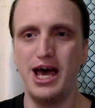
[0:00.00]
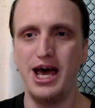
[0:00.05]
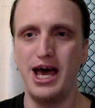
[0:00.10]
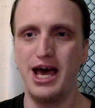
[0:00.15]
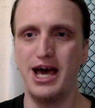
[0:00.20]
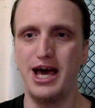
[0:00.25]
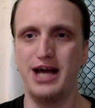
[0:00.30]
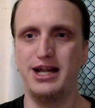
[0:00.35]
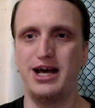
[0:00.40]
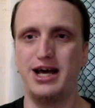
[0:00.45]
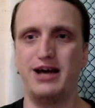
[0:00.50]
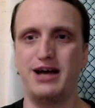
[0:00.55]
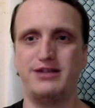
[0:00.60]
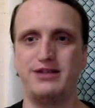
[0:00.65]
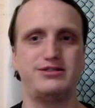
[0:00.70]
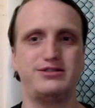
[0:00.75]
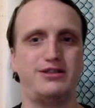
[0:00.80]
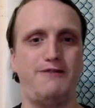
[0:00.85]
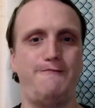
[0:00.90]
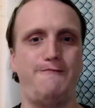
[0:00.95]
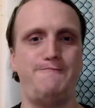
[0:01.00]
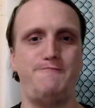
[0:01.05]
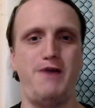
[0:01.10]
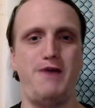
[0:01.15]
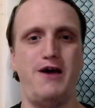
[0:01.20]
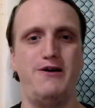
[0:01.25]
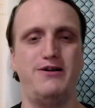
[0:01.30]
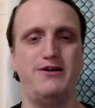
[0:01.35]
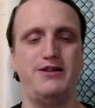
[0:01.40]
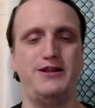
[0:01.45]
And
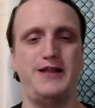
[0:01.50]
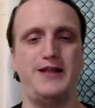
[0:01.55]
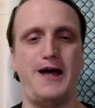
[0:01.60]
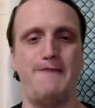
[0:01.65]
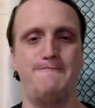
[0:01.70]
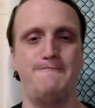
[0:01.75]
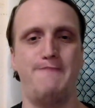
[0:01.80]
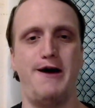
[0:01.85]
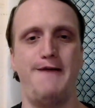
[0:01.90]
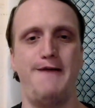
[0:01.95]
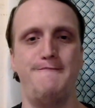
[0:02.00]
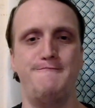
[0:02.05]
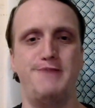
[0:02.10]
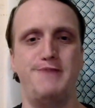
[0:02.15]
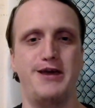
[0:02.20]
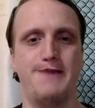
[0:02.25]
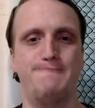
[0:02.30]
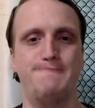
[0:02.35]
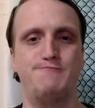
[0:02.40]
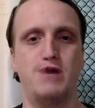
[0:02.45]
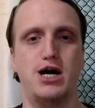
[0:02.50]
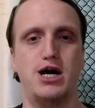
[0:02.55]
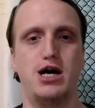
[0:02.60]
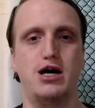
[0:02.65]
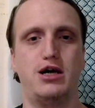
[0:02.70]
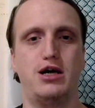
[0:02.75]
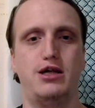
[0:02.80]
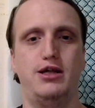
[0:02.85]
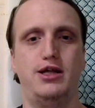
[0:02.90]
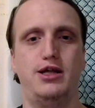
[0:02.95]
apparently that might be a
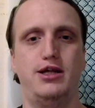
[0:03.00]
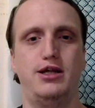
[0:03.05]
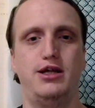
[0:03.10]
bug